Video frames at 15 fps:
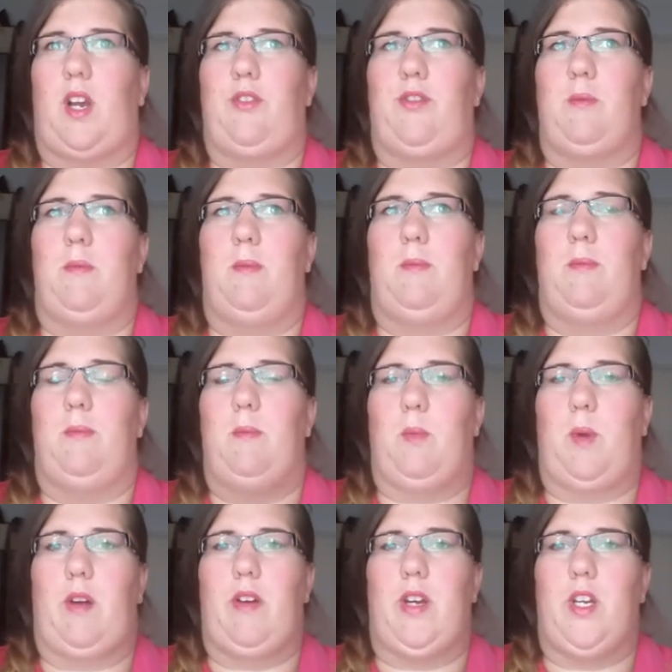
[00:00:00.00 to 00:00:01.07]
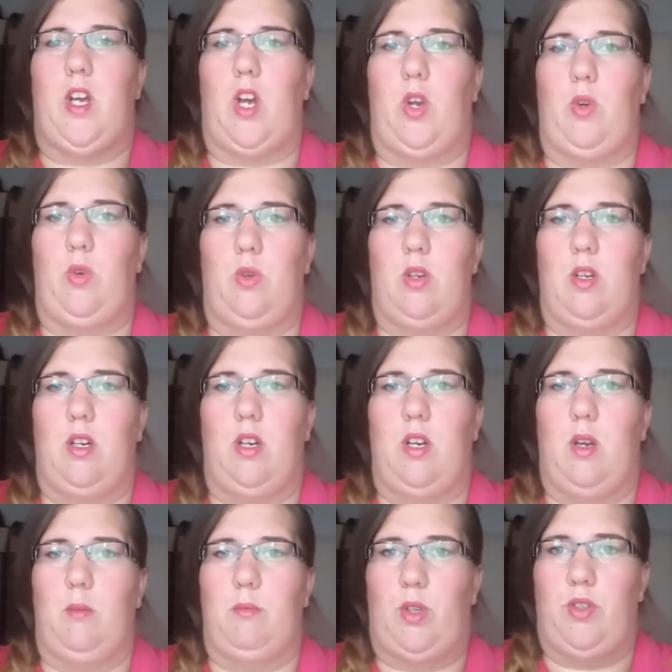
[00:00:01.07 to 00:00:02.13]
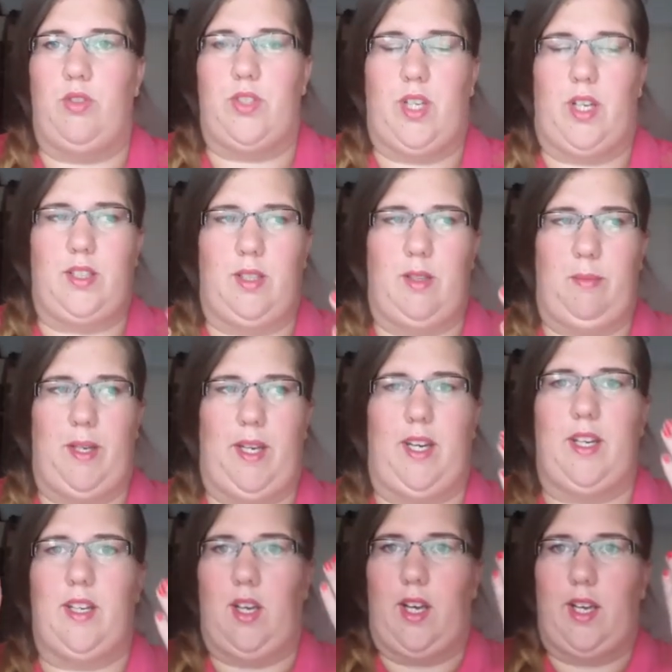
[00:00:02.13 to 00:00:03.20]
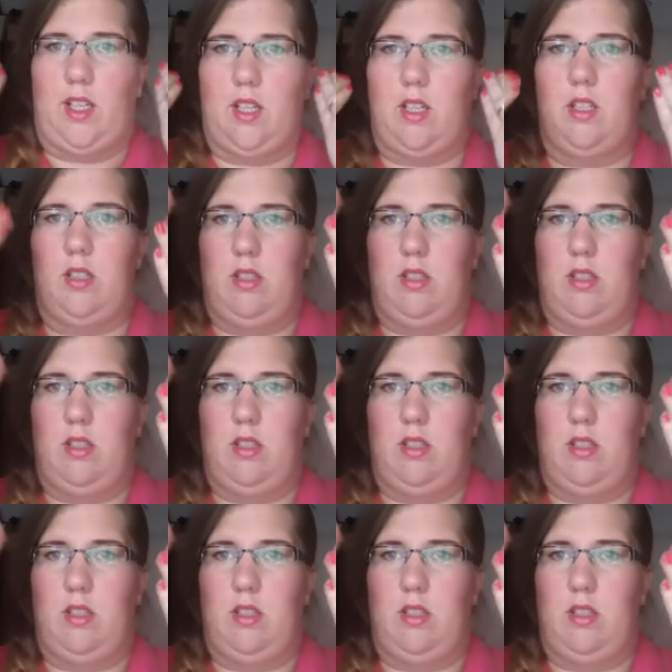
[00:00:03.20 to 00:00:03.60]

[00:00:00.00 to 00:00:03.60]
go from wearing no bronzer to being like,